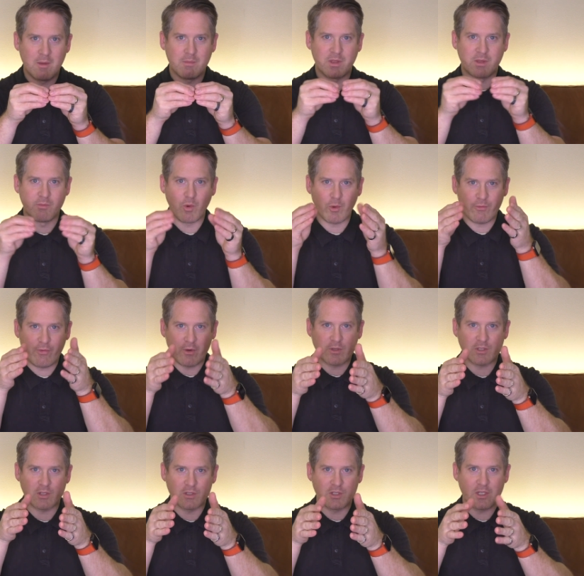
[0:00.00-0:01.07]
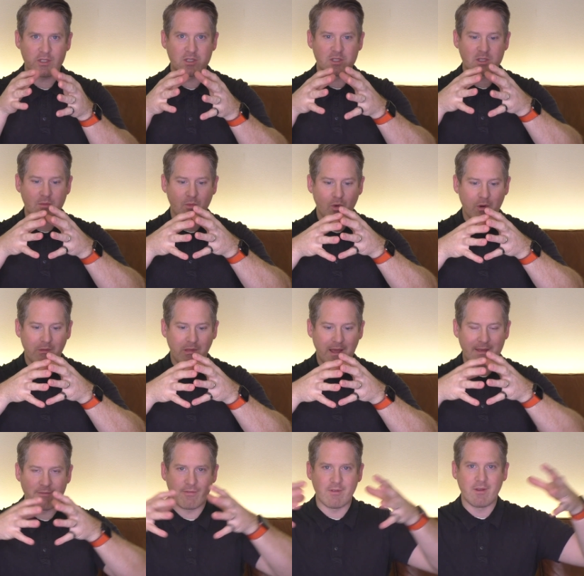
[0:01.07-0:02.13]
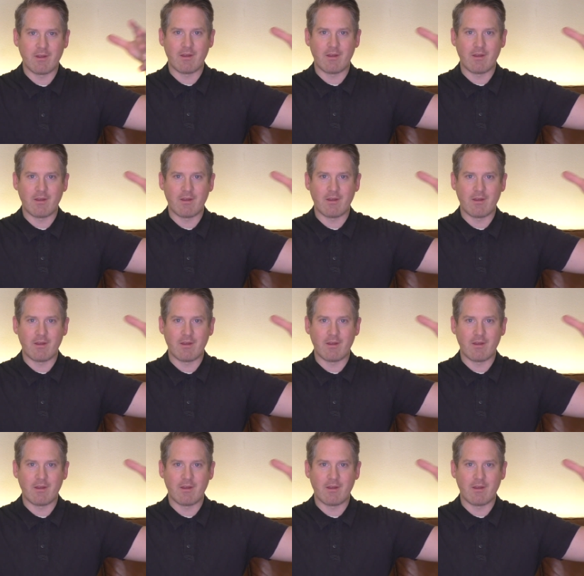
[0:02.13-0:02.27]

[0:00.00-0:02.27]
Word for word: But the more we focus on Jesus, the more our life